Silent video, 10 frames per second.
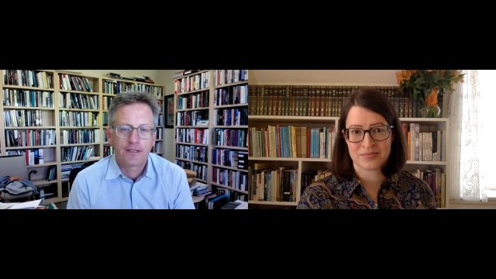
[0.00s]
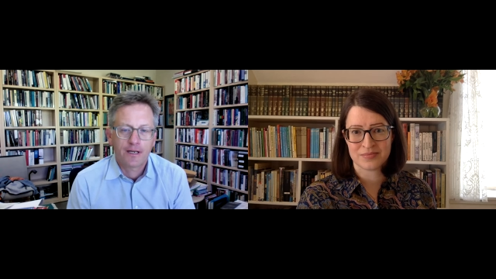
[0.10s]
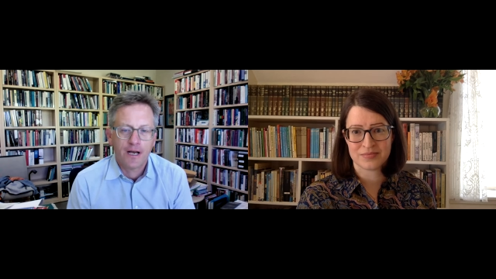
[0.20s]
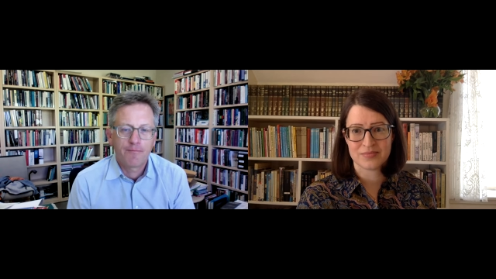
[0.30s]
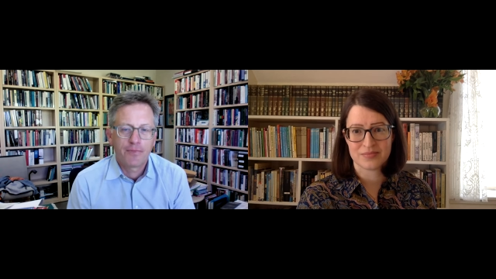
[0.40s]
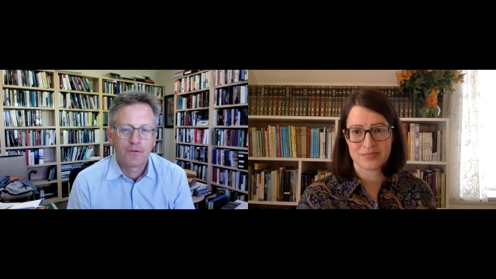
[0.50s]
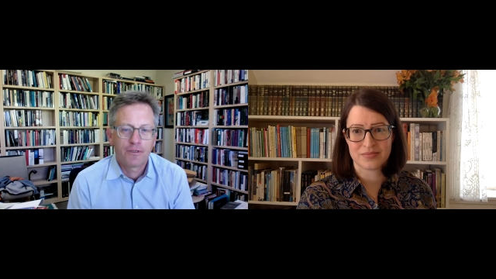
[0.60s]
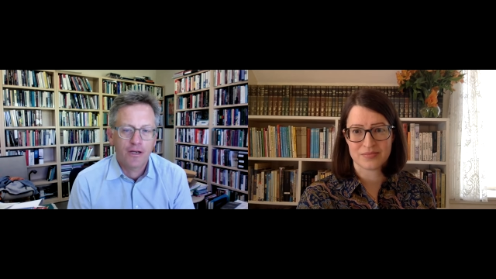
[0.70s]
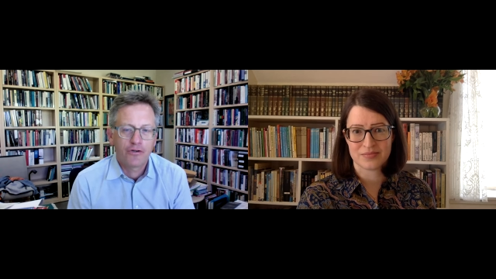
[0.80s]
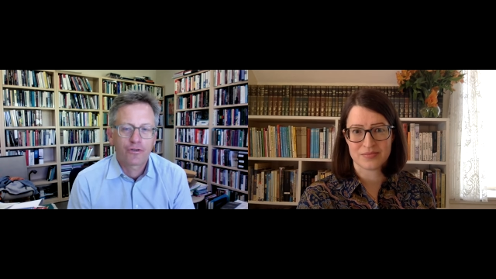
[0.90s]
Speaker 1: a
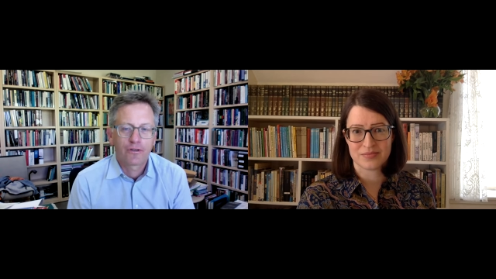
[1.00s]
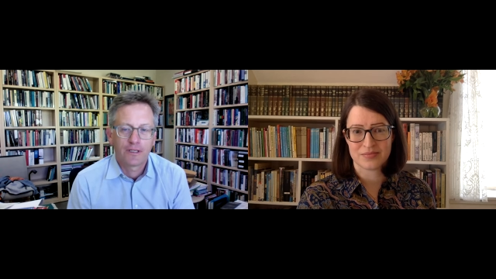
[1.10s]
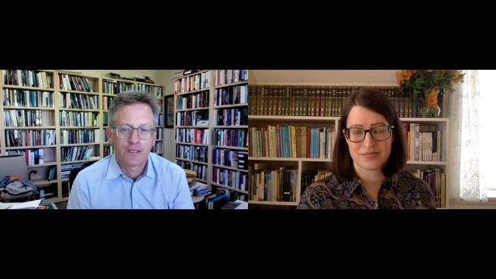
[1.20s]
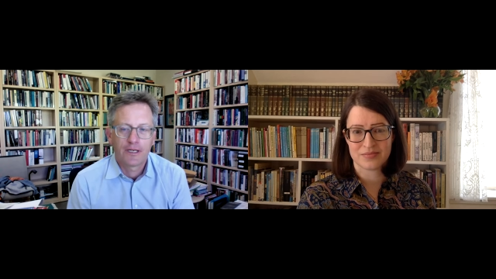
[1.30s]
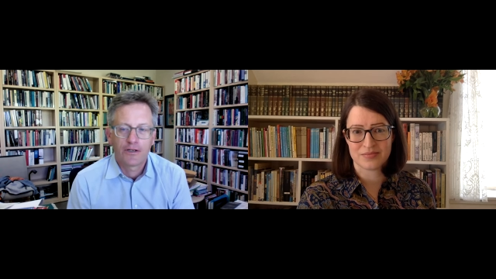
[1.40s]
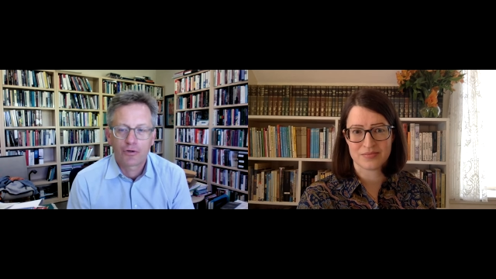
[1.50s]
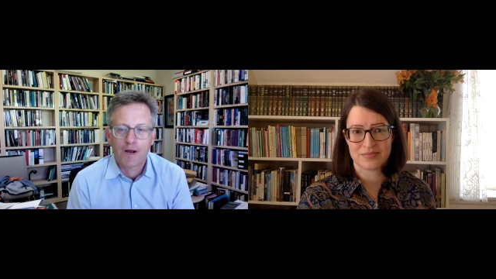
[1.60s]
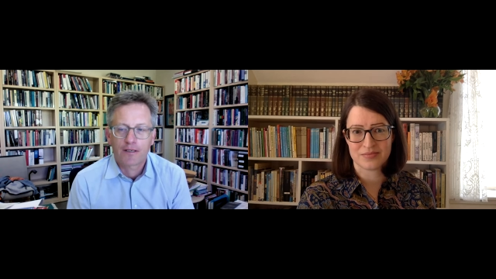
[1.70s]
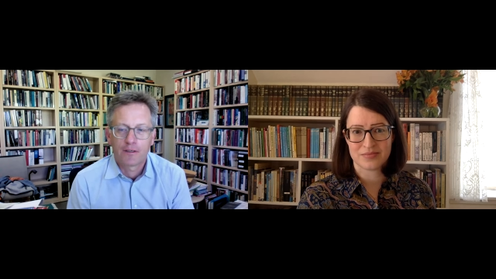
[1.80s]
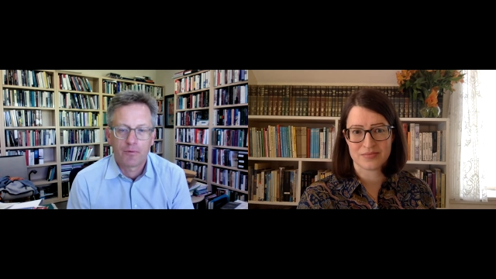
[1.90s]
computationally
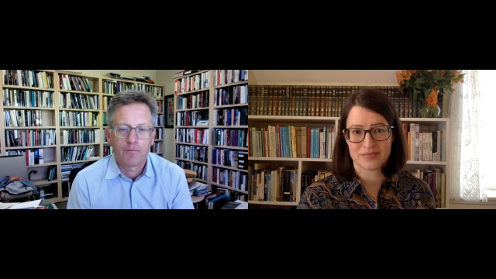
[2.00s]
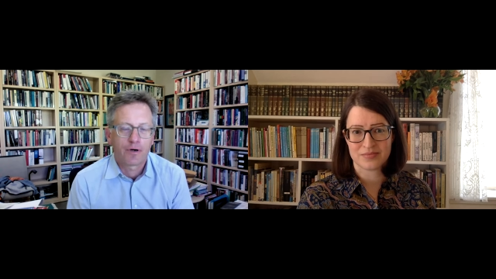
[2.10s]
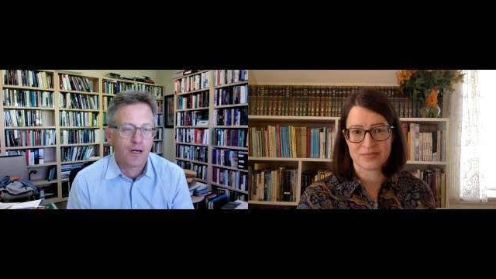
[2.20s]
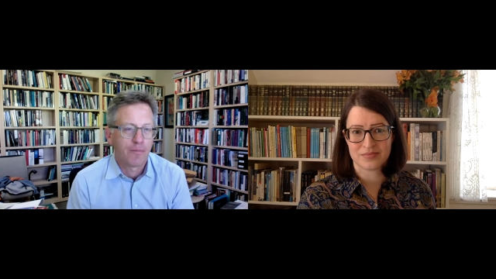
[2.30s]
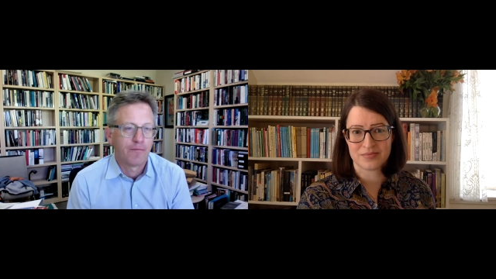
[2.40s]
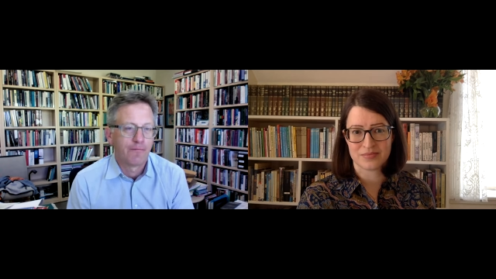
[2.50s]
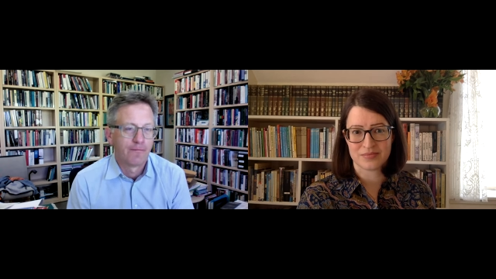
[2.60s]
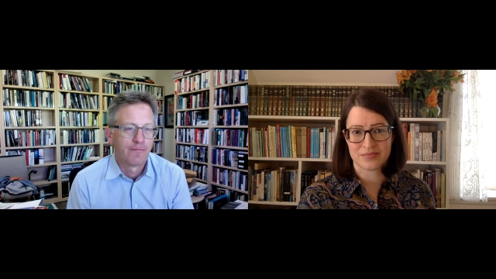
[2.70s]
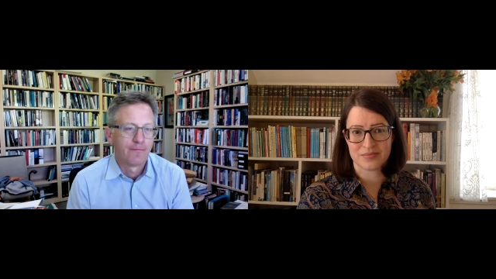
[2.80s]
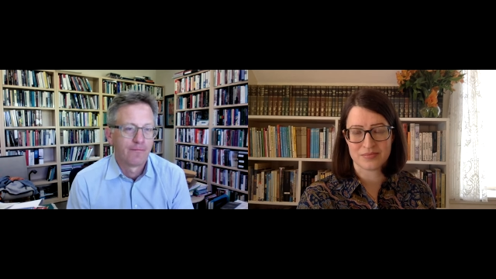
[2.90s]
intractable problem?
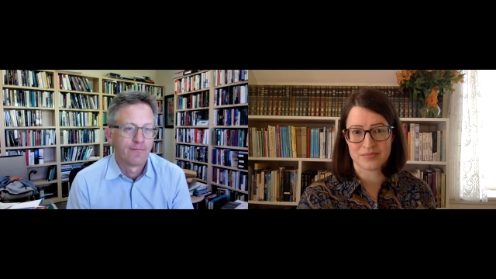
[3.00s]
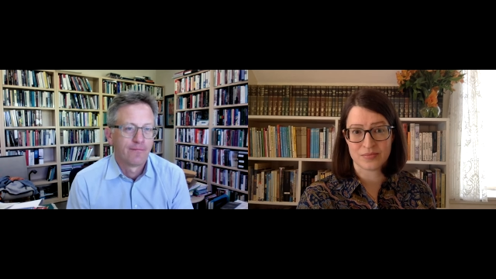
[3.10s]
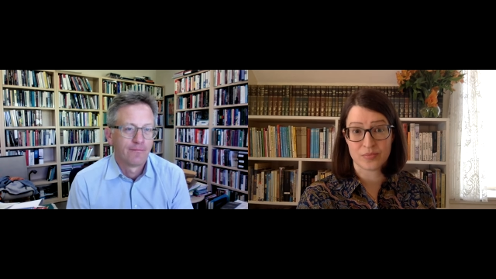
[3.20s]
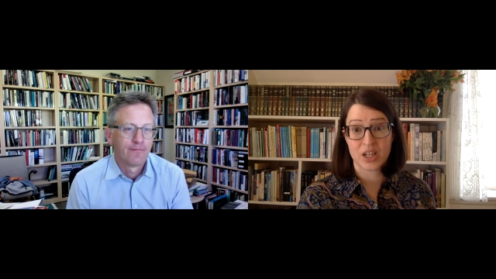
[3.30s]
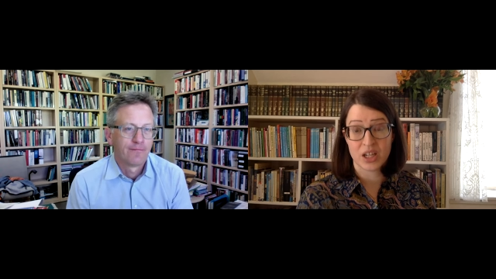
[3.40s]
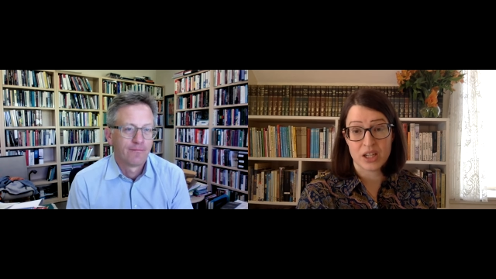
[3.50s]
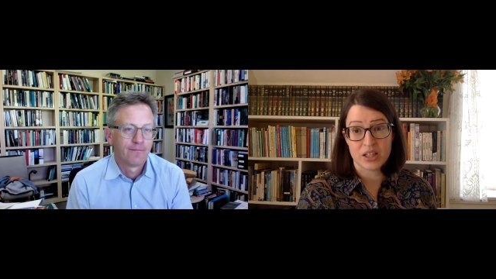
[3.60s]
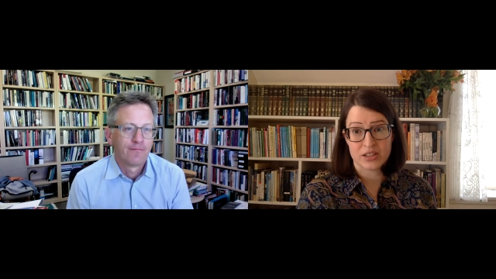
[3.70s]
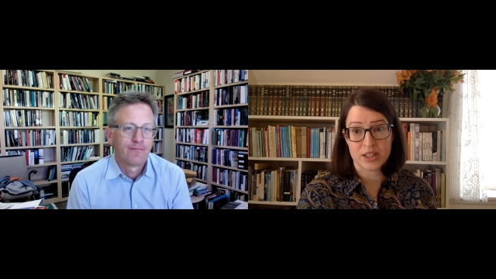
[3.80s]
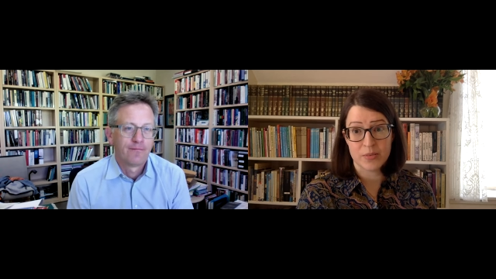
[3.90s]

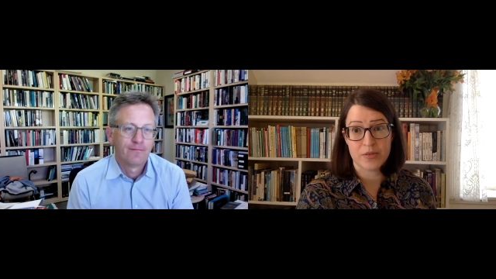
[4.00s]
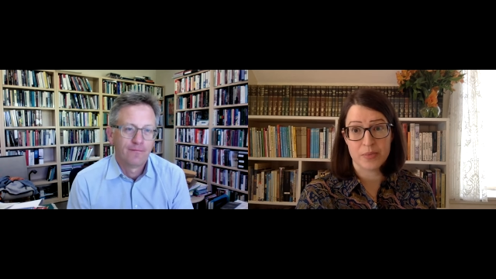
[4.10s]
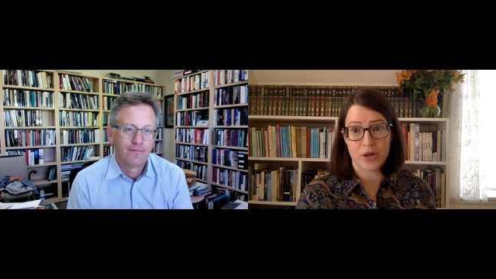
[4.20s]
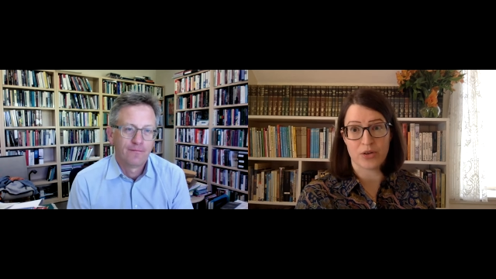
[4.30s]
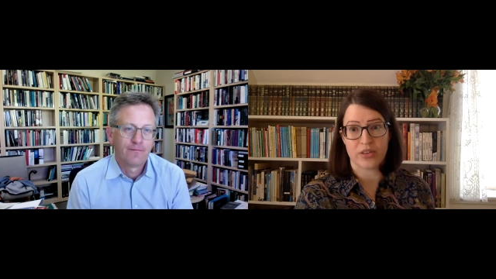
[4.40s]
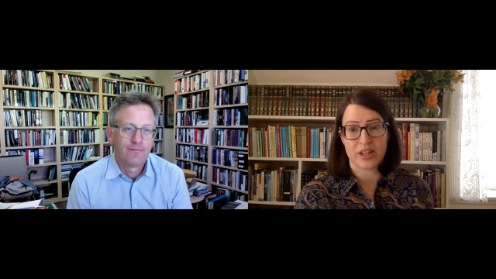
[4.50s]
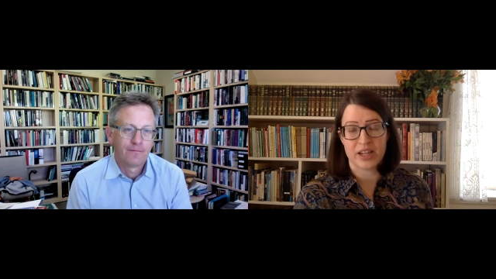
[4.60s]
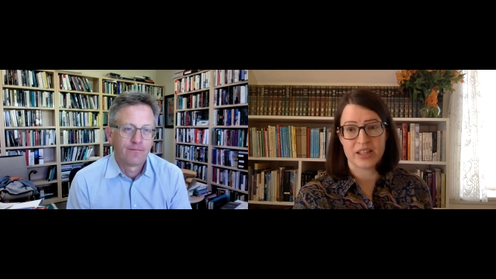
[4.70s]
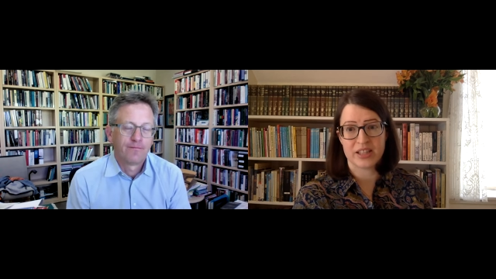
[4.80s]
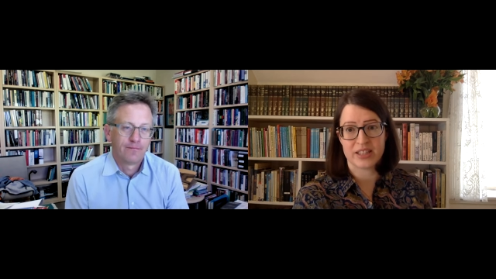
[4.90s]
Speaker 2: Some of both, in
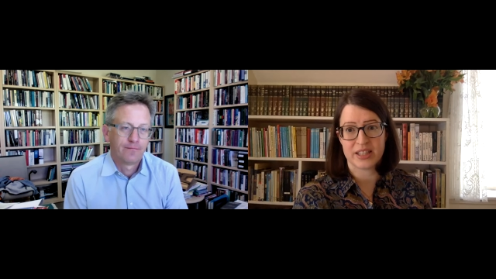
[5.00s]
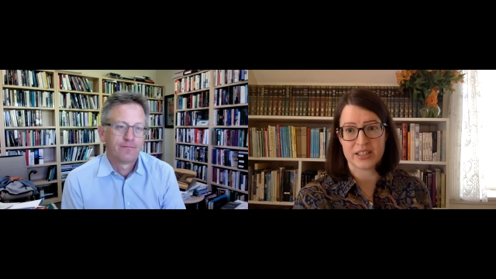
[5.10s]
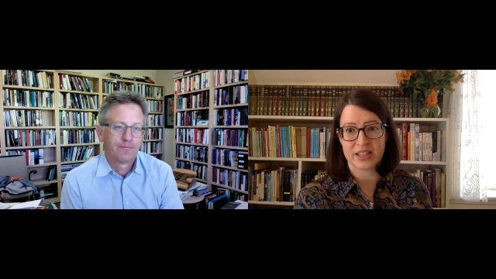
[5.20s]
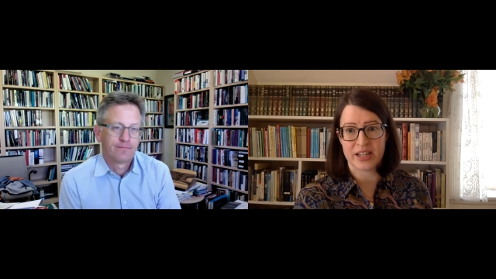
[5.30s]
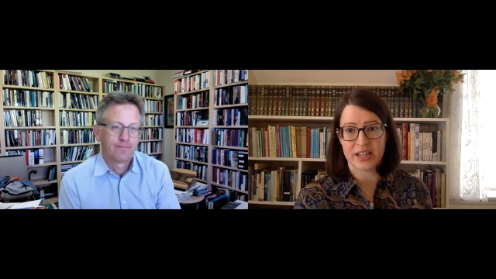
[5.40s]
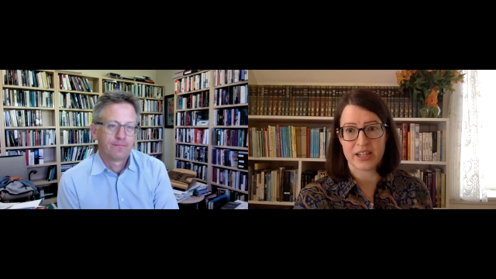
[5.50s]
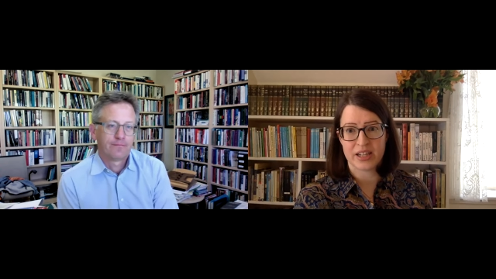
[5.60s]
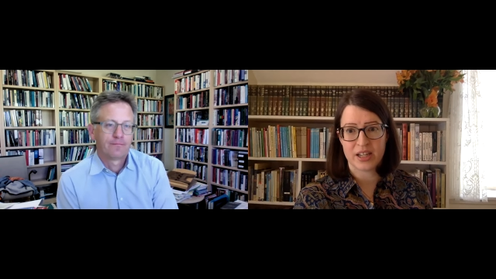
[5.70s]
the sense that